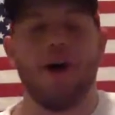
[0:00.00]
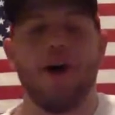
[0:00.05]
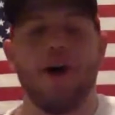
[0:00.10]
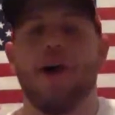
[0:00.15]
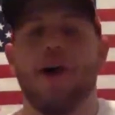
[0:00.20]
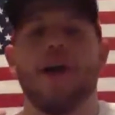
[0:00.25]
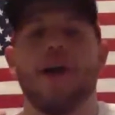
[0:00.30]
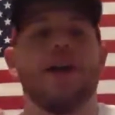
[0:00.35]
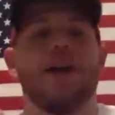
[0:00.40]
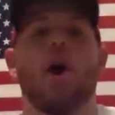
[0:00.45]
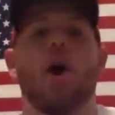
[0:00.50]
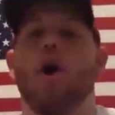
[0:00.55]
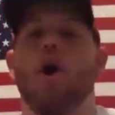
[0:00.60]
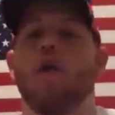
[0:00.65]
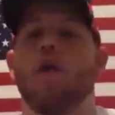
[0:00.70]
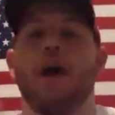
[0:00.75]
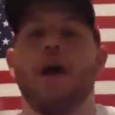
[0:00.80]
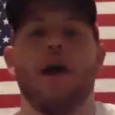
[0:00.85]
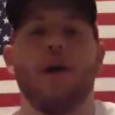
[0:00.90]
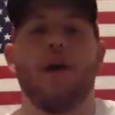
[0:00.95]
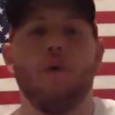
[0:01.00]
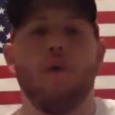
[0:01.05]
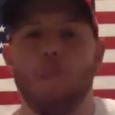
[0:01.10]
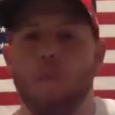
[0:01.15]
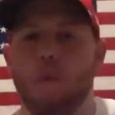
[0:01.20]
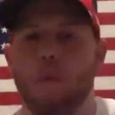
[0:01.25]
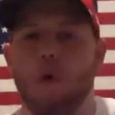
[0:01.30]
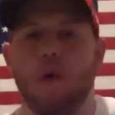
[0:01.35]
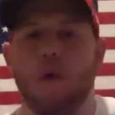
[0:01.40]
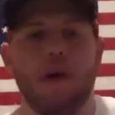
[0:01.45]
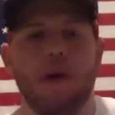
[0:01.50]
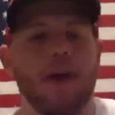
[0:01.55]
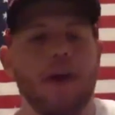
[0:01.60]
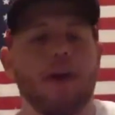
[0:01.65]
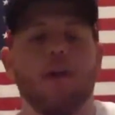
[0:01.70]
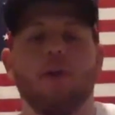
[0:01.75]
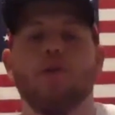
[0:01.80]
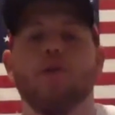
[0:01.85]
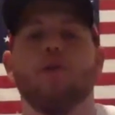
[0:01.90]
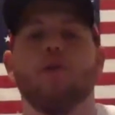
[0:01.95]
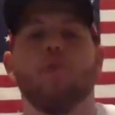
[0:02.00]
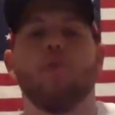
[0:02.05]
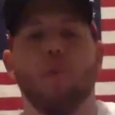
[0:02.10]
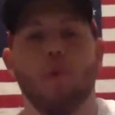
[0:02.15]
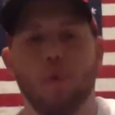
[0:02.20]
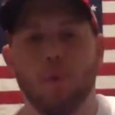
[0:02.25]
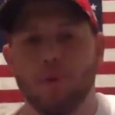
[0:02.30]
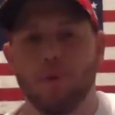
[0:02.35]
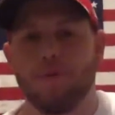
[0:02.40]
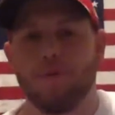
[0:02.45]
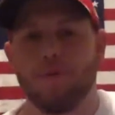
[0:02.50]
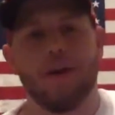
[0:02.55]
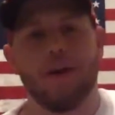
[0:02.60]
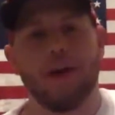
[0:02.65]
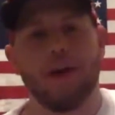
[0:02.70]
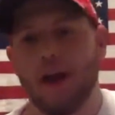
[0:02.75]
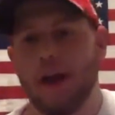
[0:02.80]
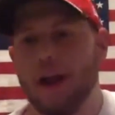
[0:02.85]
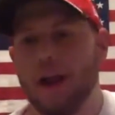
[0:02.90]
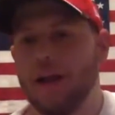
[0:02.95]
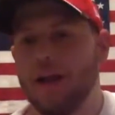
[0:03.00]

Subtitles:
an all-out aerial warfare.